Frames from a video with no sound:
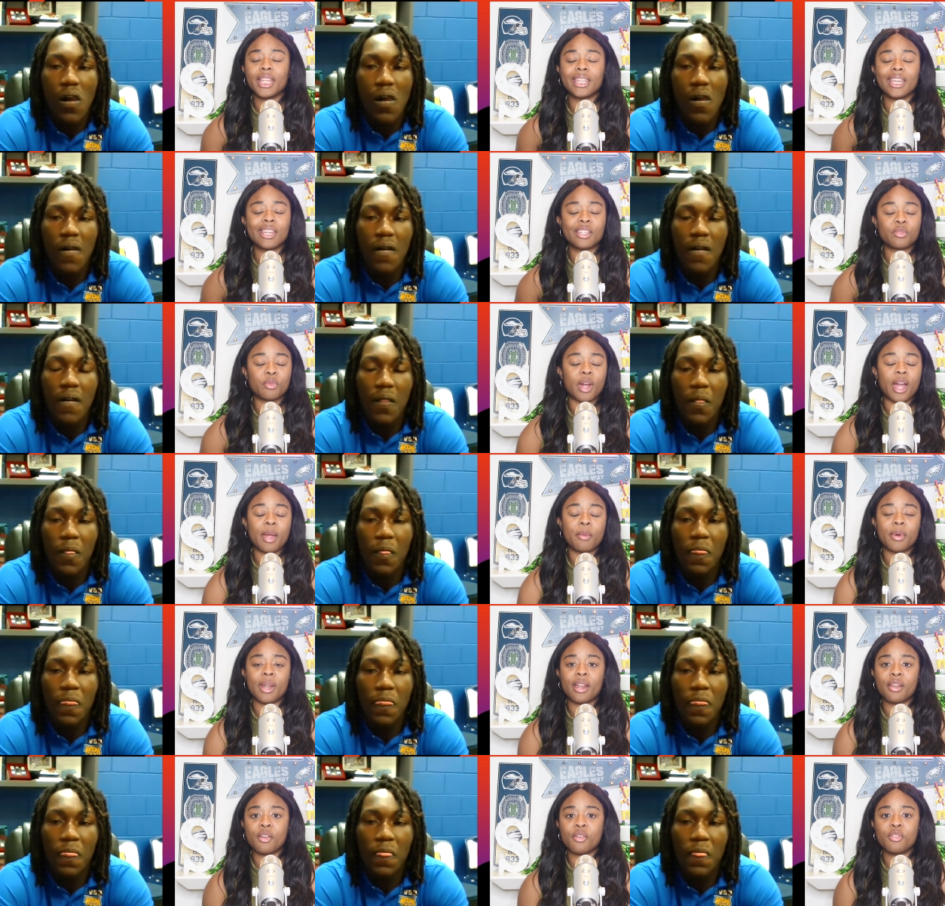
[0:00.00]
Speaker 1: many things right,
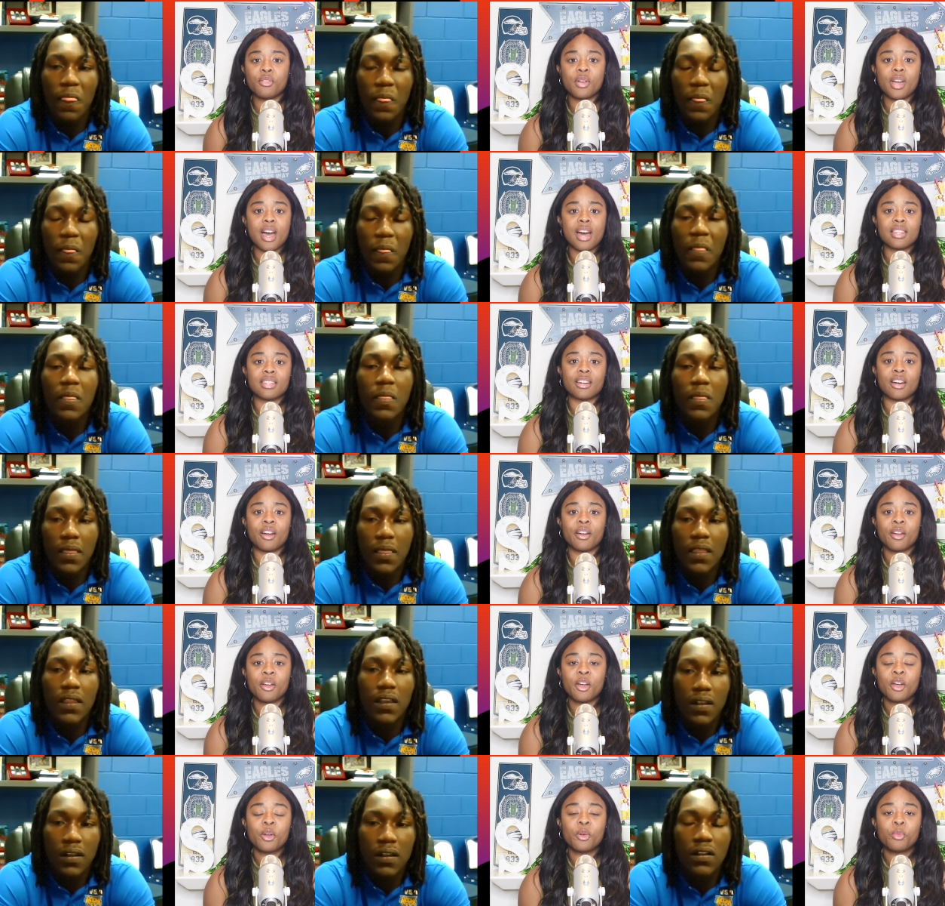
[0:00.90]
but I know you guys are
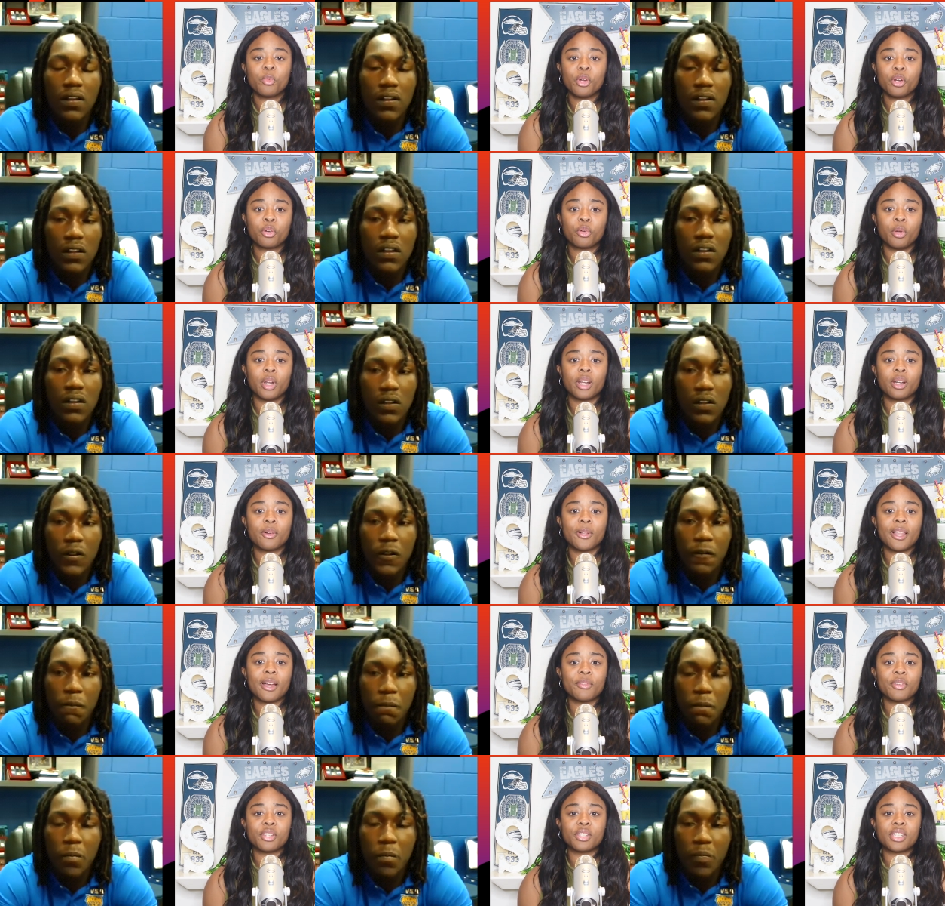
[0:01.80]
real
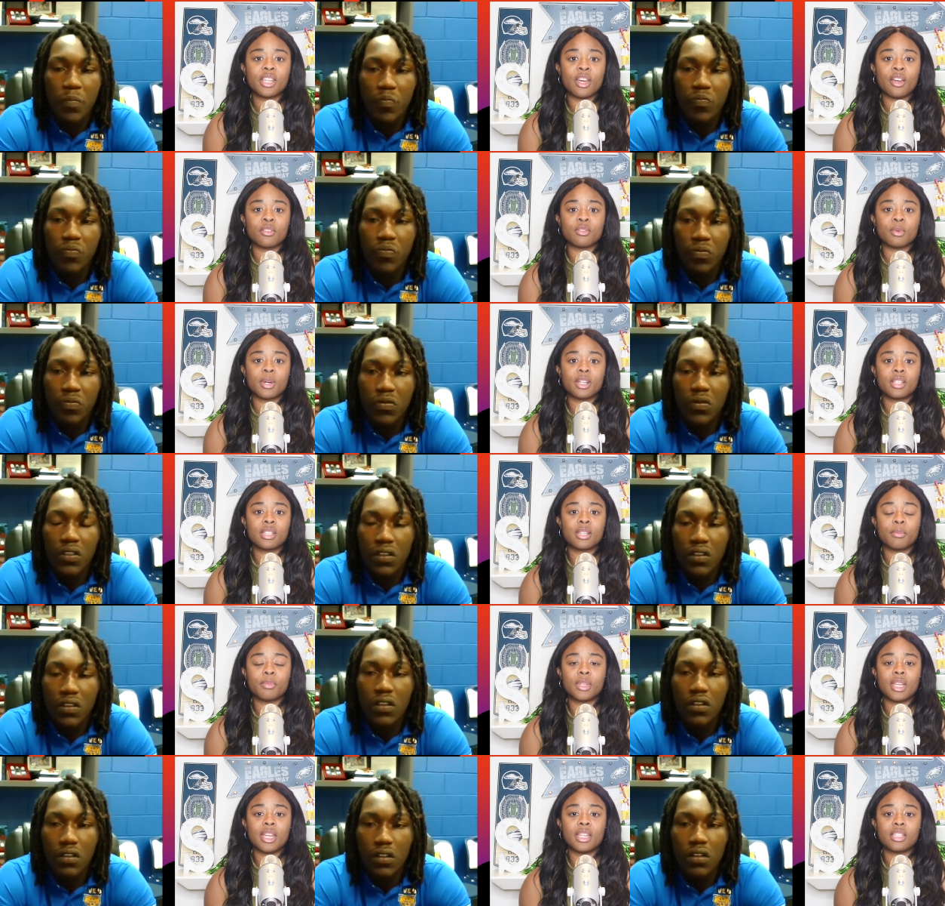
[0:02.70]
critical of yourselves. What are
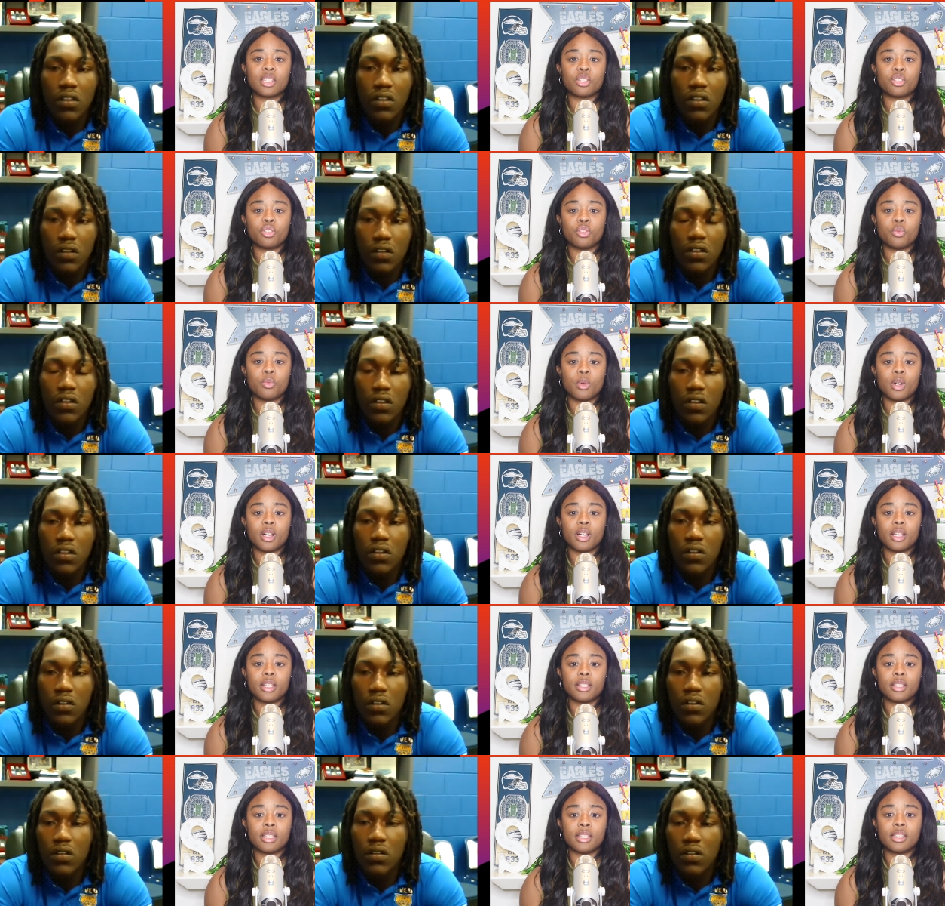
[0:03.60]
some things that you
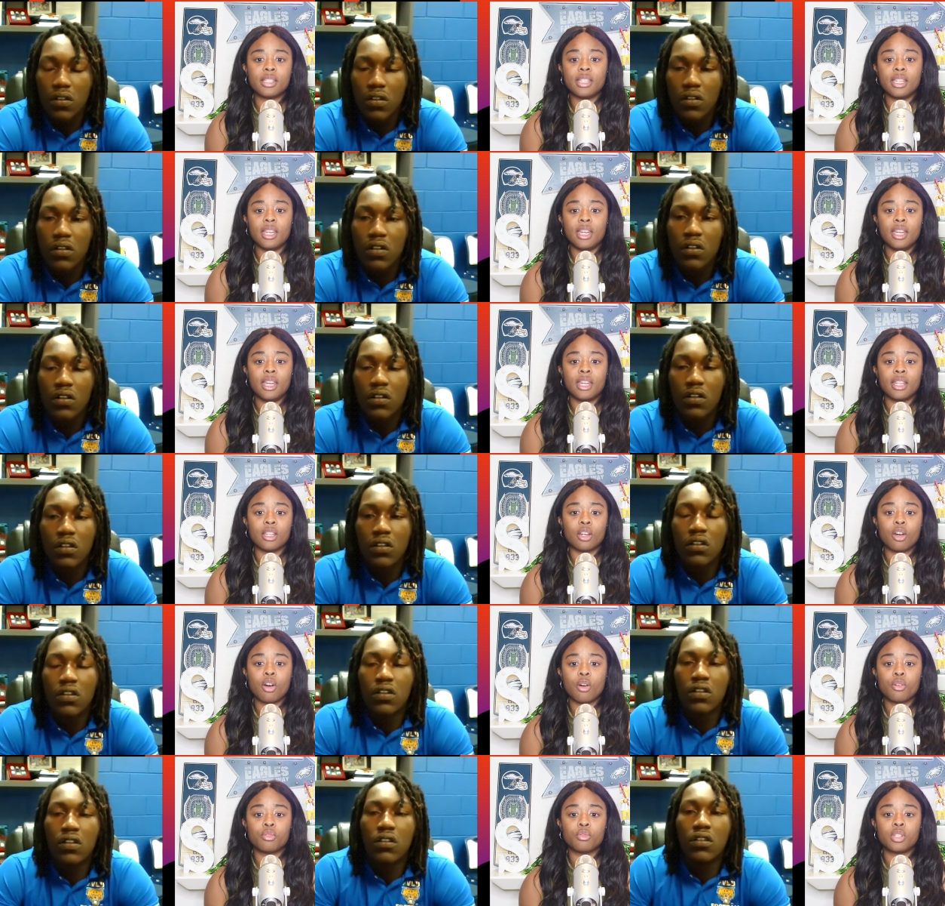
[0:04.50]
want to see and the
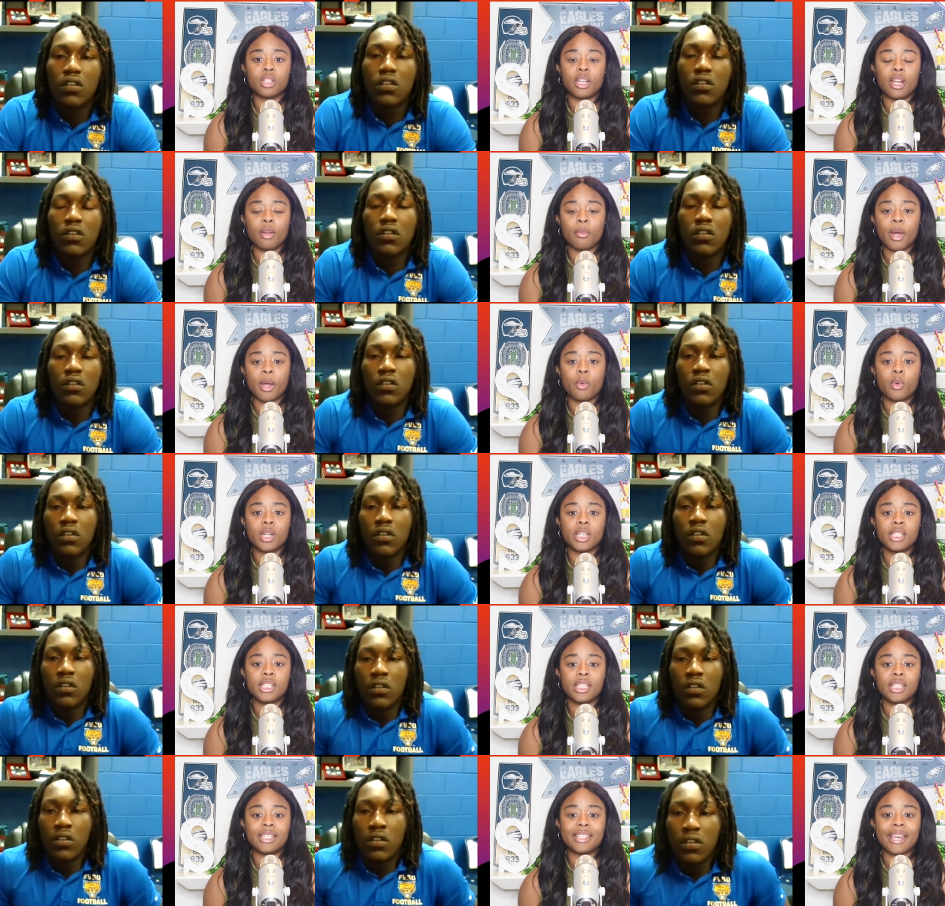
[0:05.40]
coach and everybody want to
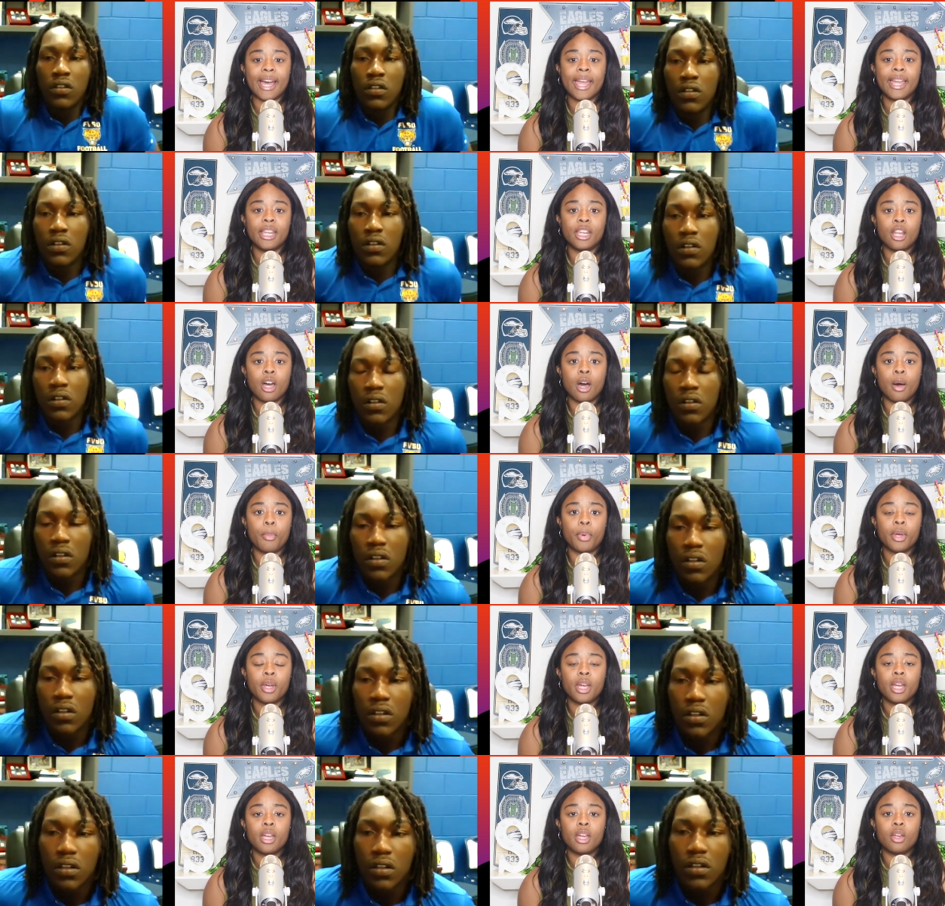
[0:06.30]
see tightened up
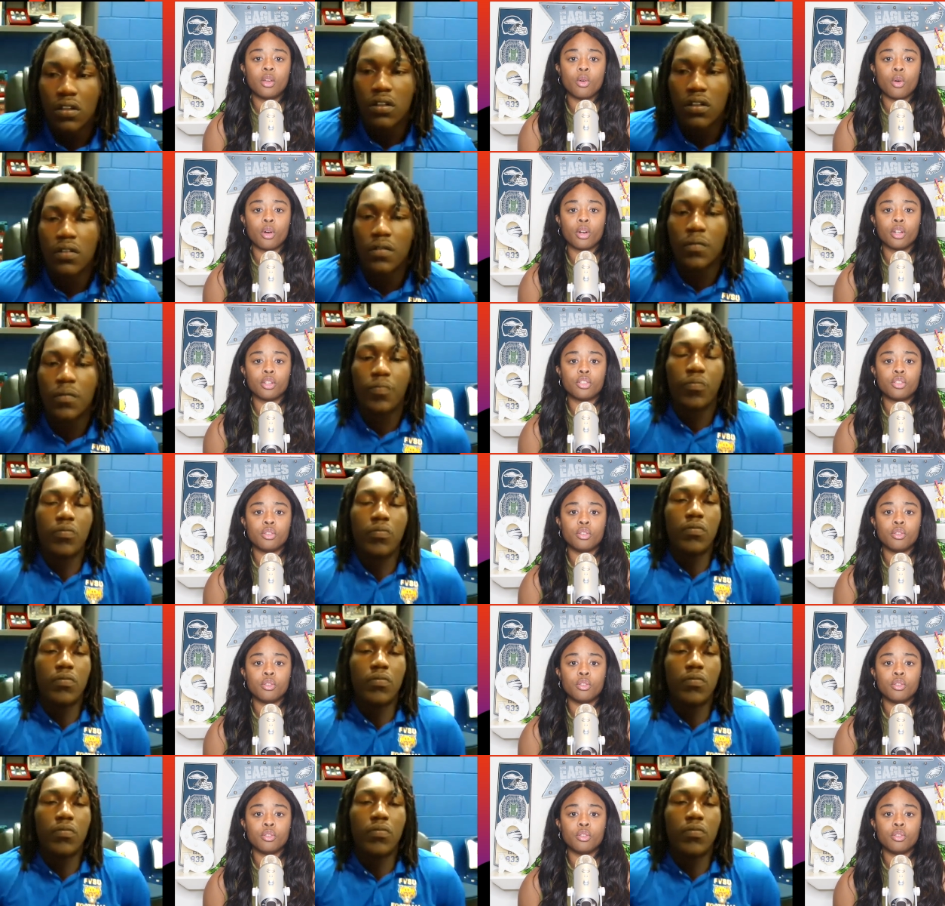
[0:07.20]
in order